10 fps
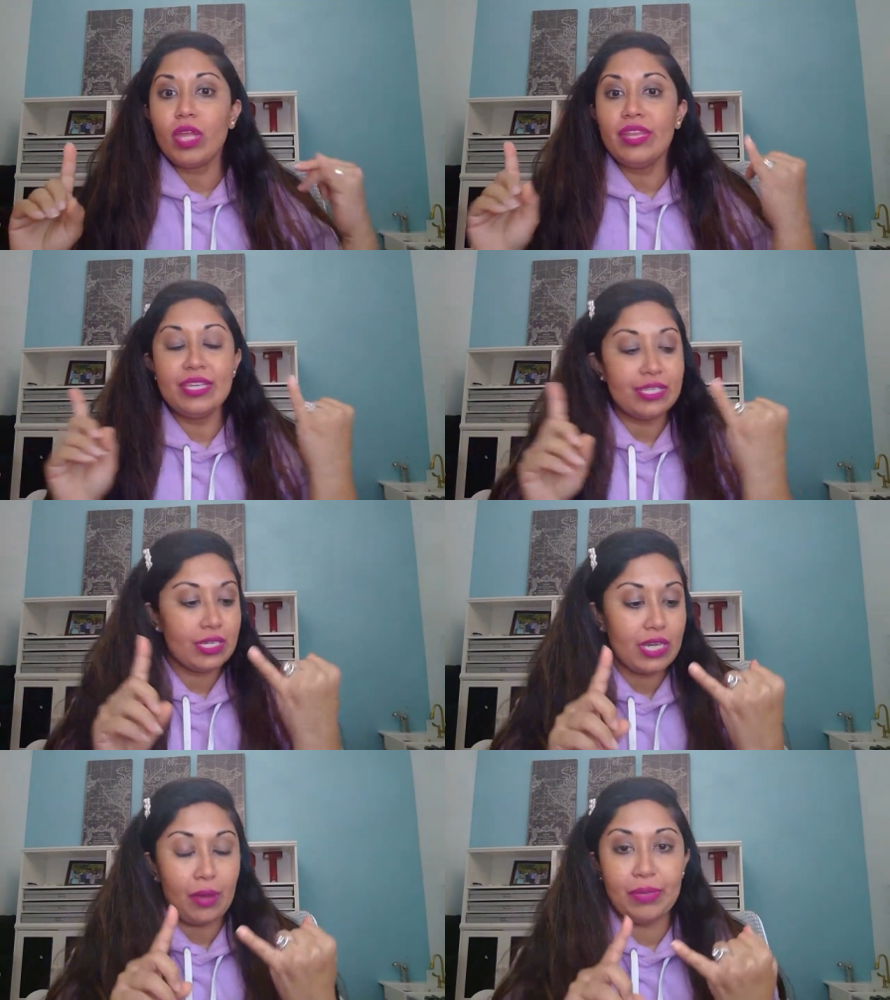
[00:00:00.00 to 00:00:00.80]
This
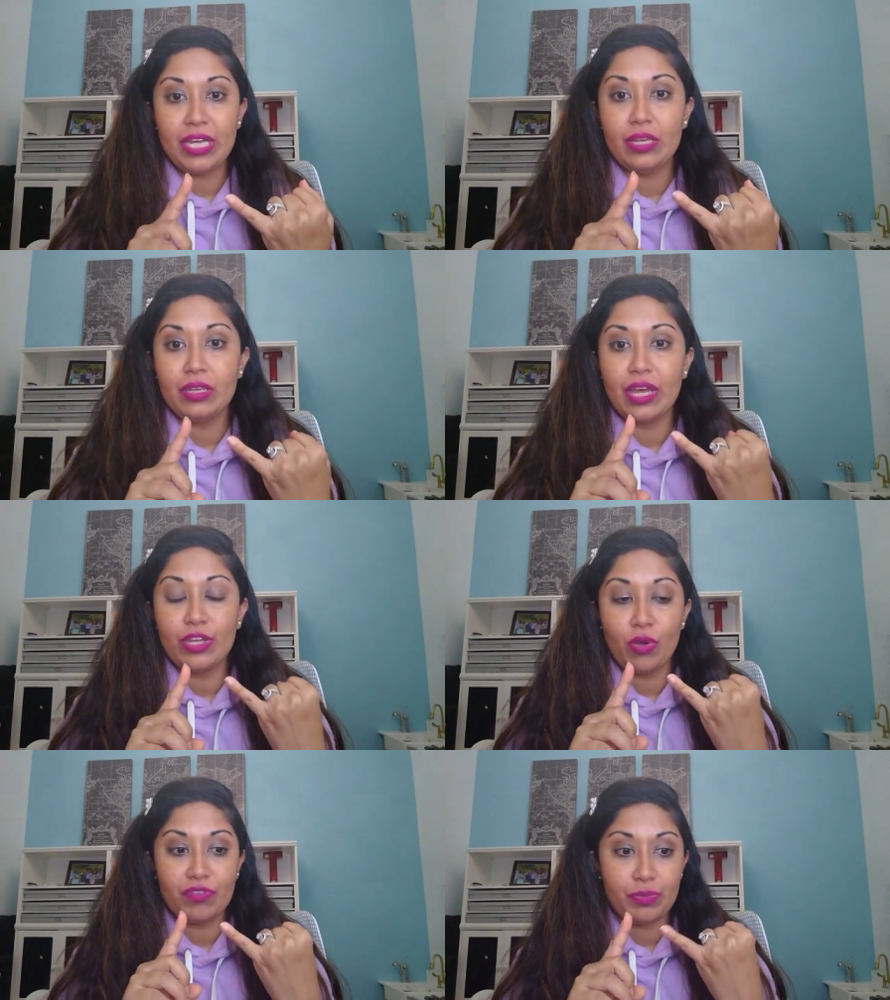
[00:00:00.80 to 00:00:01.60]
does not mean that
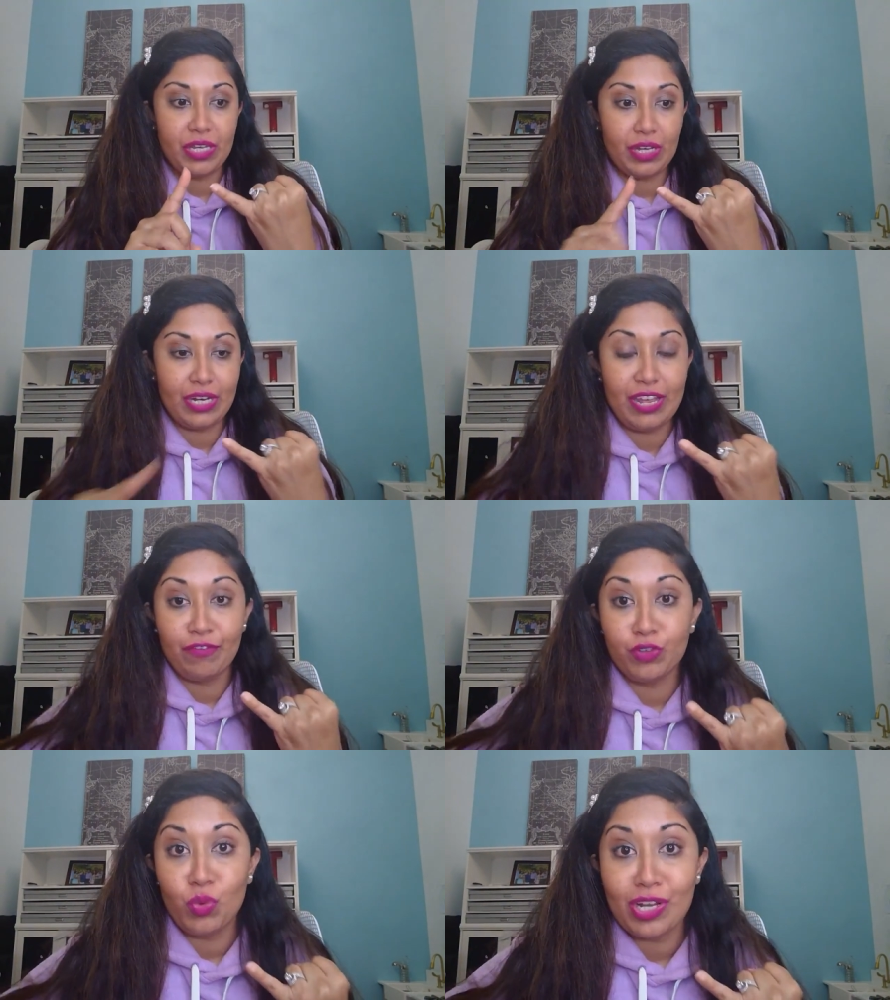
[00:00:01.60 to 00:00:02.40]
you have to be an
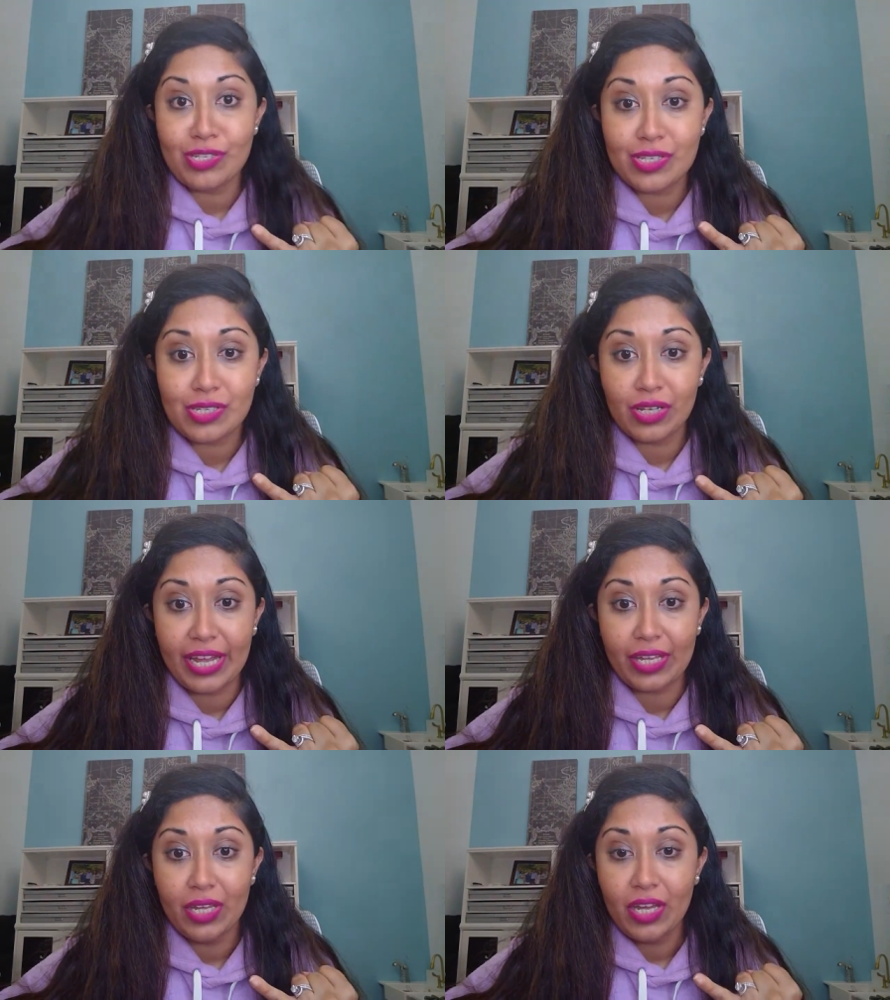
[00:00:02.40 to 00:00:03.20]
influence,
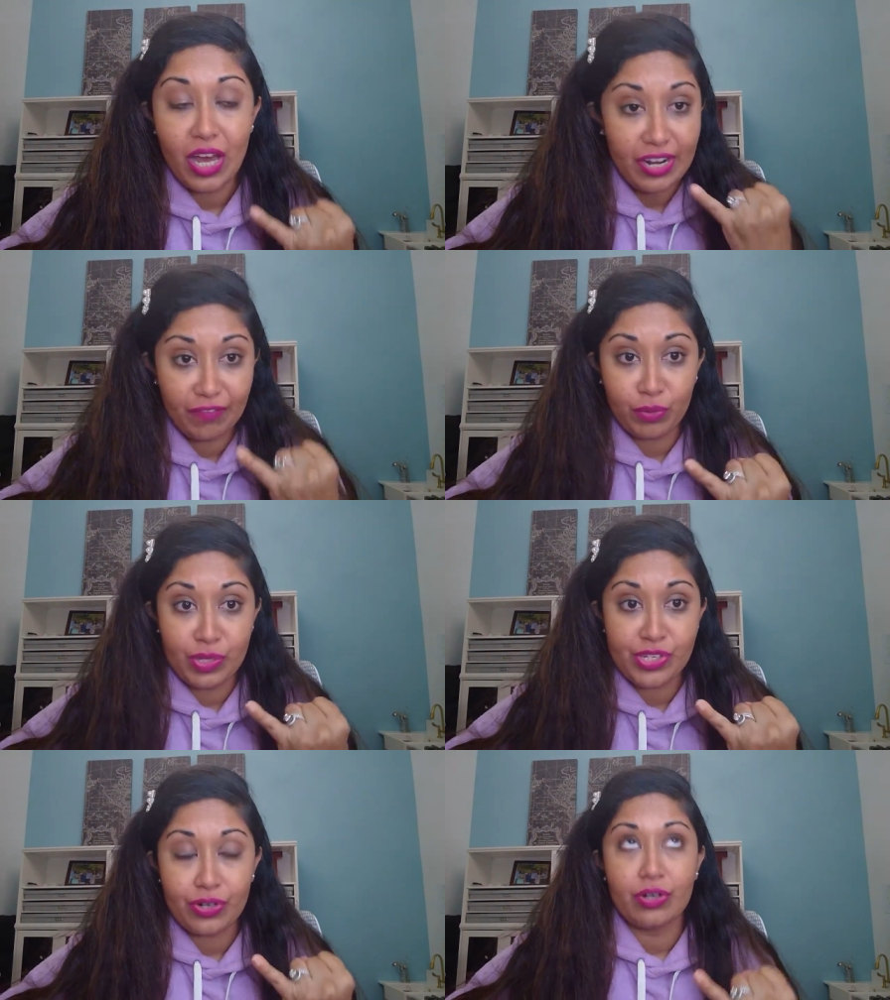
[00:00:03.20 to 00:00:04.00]
like an
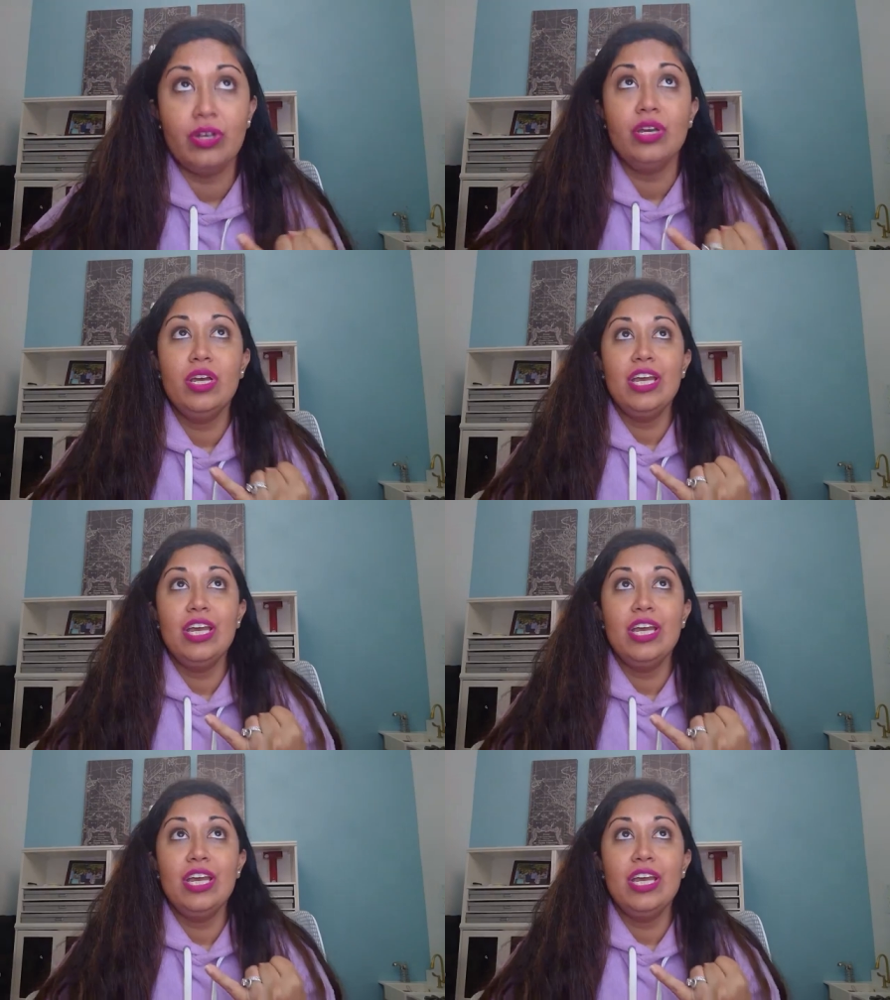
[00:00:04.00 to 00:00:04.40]
influencer.